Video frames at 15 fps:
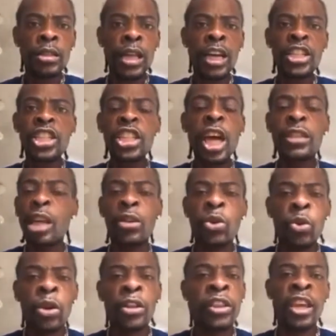and shattered the
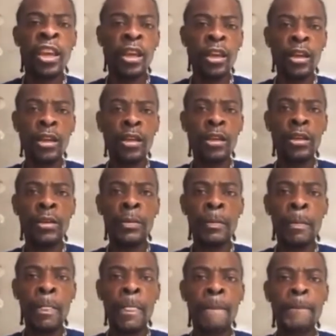whole thing.
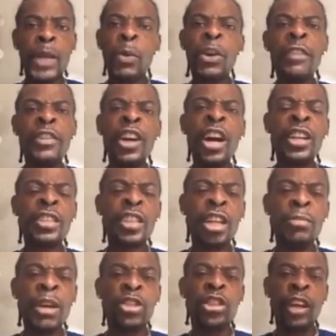I wonder if you understand
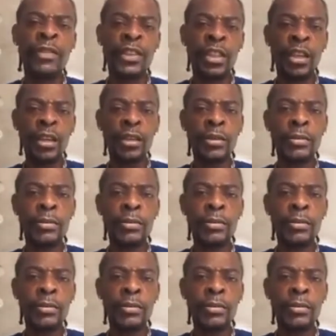what I try to say.